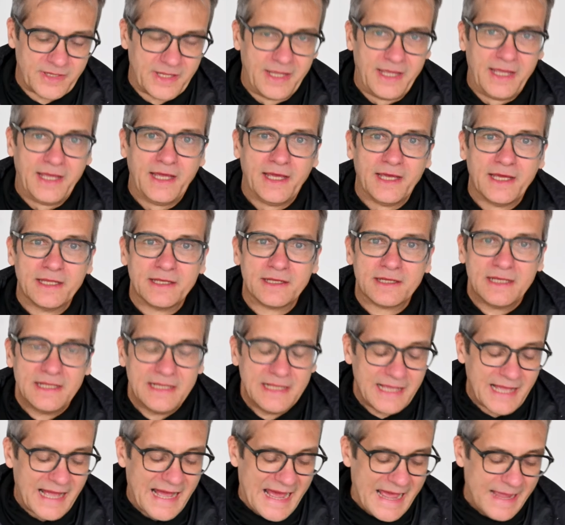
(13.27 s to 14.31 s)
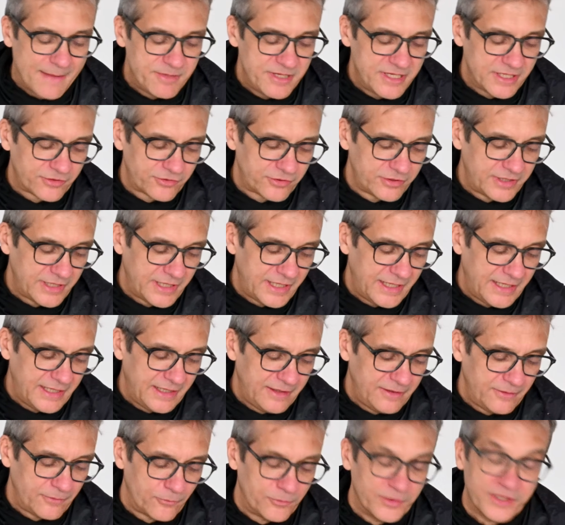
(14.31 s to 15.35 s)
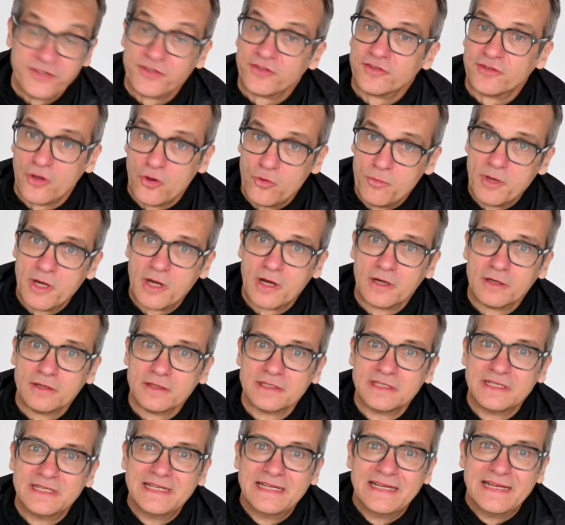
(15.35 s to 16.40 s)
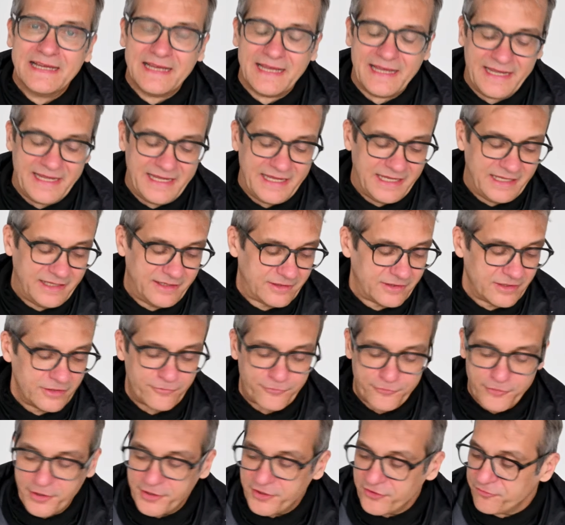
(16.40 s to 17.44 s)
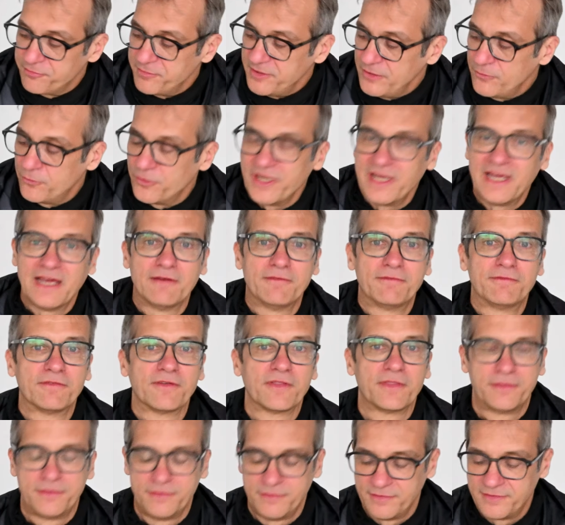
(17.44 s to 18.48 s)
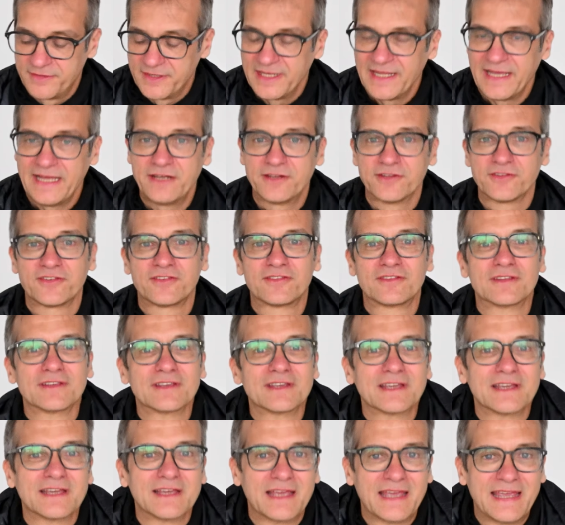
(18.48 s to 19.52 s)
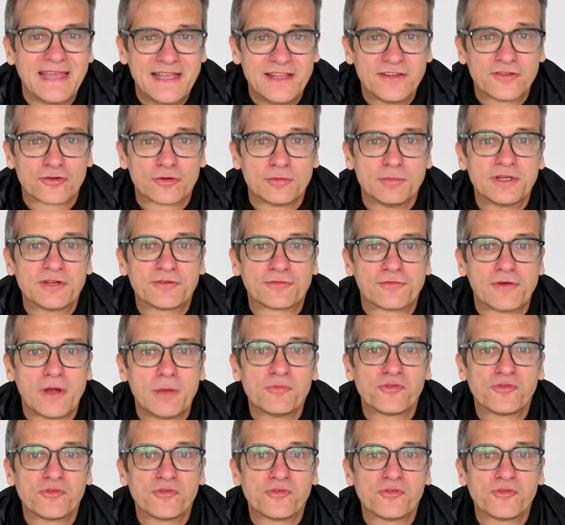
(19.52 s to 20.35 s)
And I'm here today with SOMA, and in front of me we have the latest instrument from